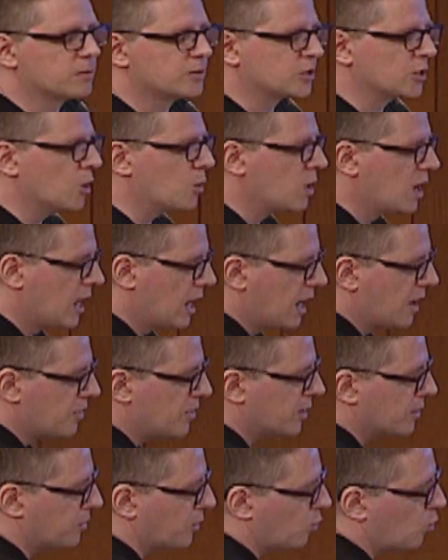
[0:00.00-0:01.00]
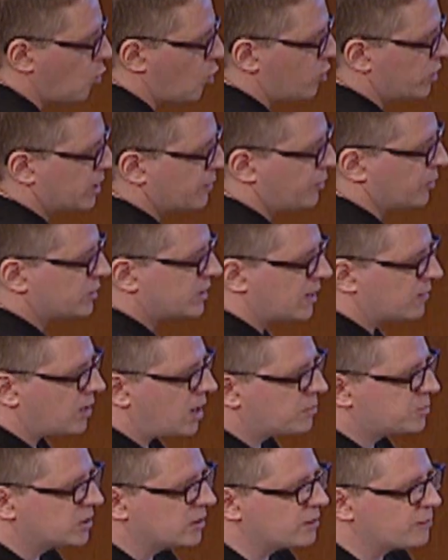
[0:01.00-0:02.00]
So the warning for
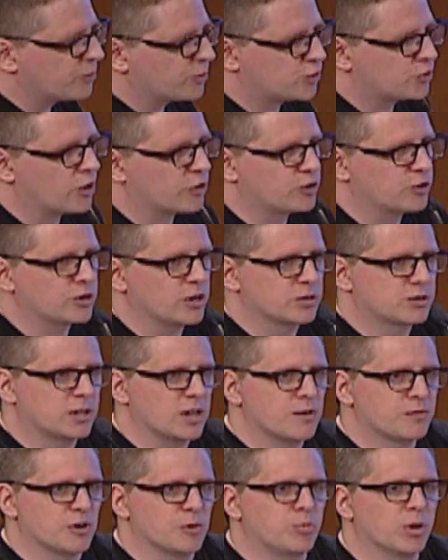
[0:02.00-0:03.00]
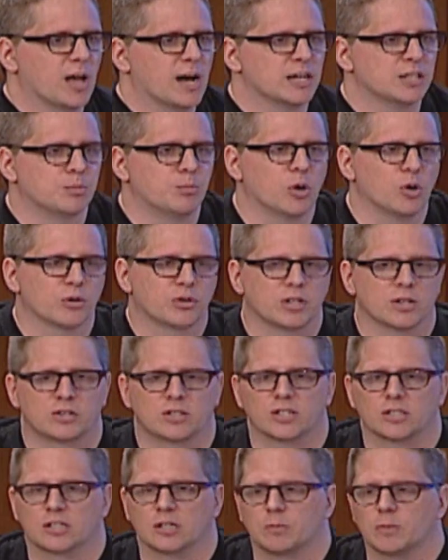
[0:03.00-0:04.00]
DevOps and infrastructure stuff applies both to
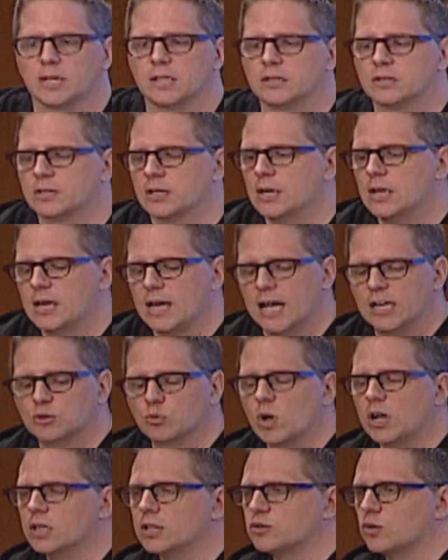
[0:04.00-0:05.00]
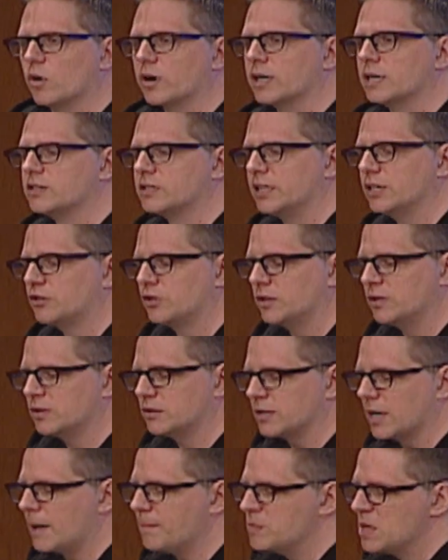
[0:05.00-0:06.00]
sysadmins as well as
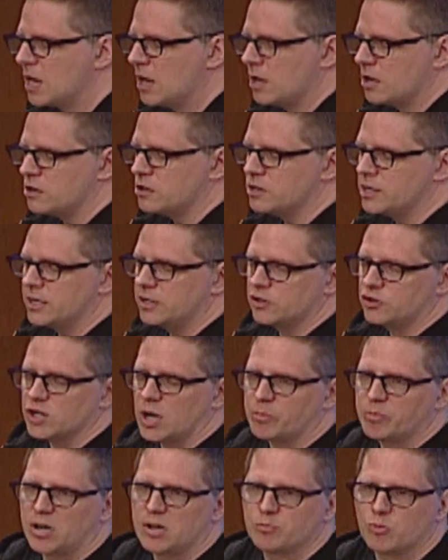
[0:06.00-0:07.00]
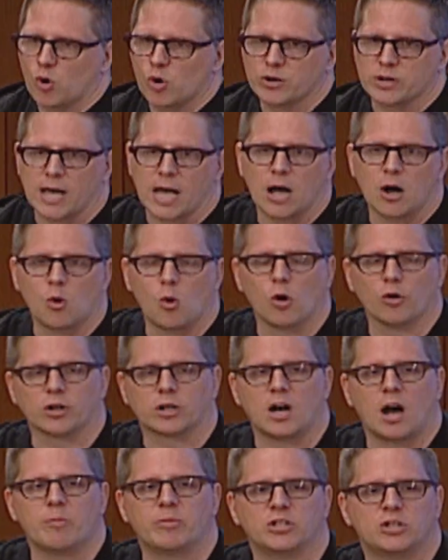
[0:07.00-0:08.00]
organizations. You need to jump on board now, or the
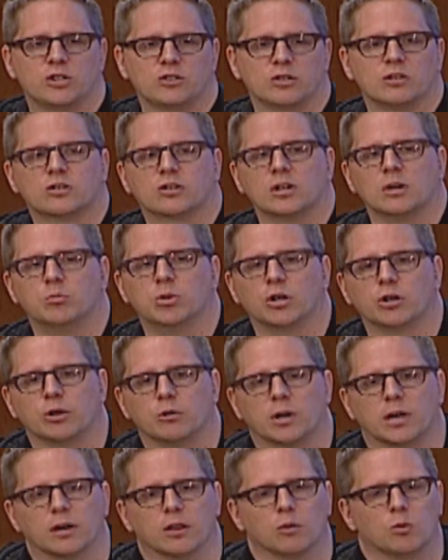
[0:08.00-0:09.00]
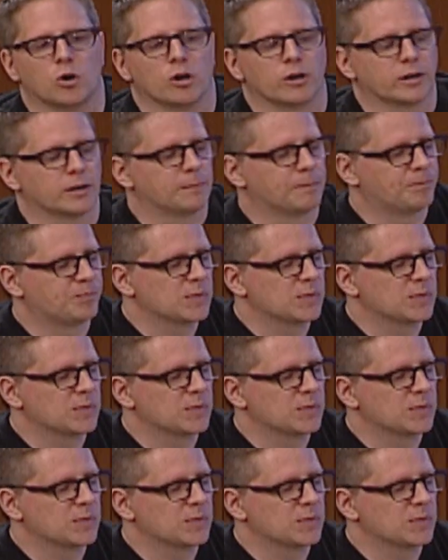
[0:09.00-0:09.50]
competition is going to blow you out of the water.